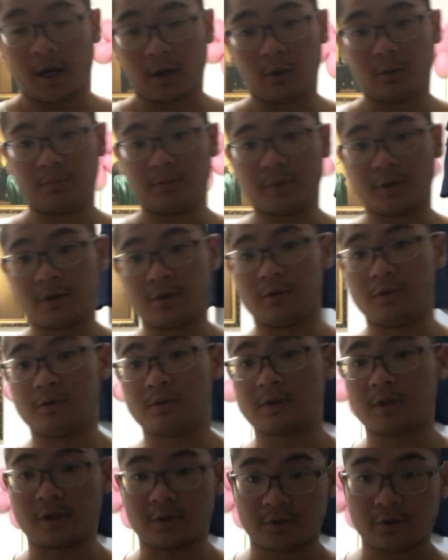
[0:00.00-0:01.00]
I hope you
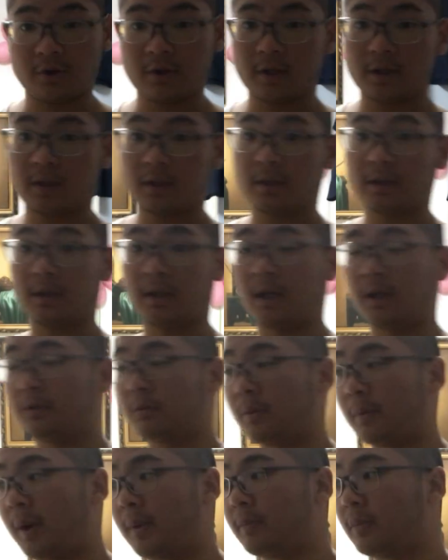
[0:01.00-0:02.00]
enjoy, and
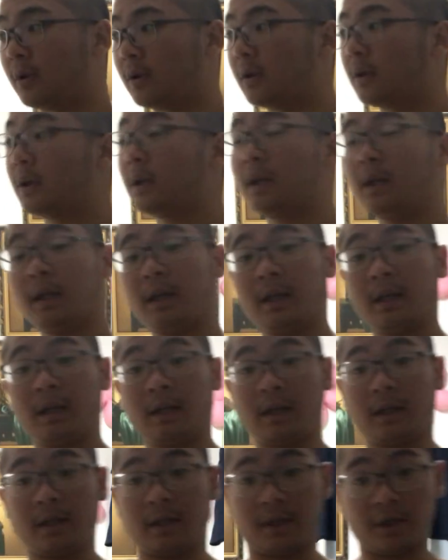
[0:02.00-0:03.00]
remember,
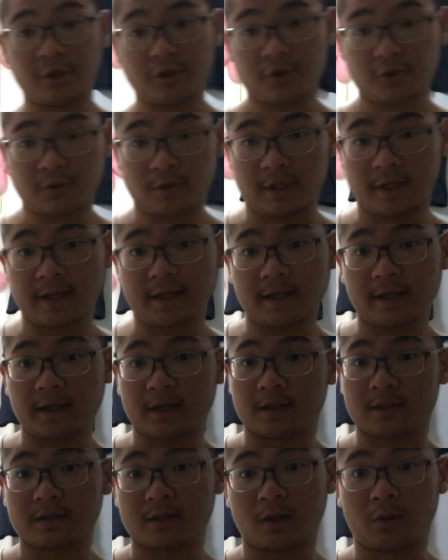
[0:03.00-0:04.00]
history
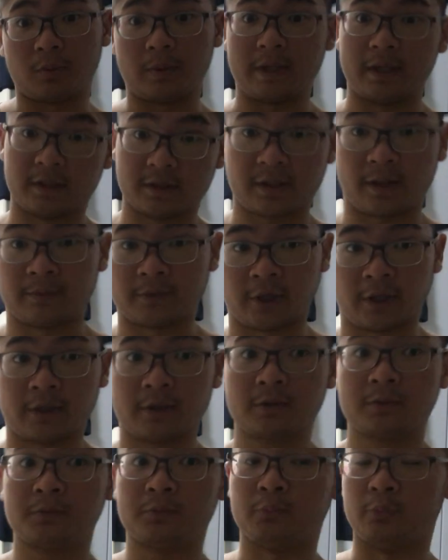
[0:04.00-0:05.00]
is a reading subject.
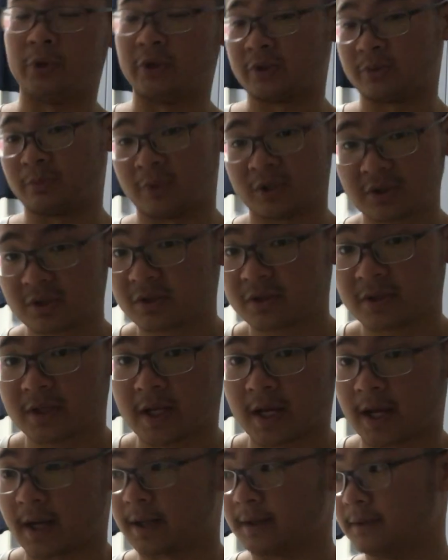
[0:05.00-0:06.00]
Read as much as you
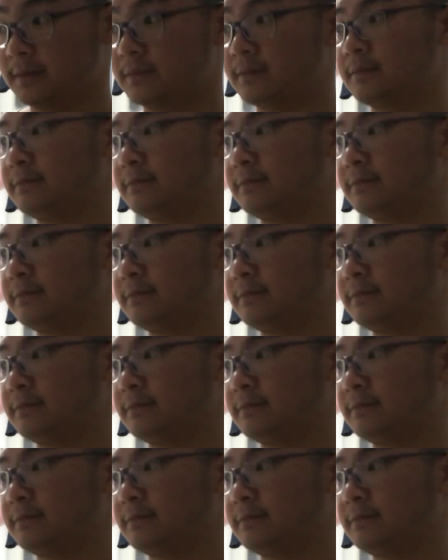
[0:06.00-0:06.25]
can,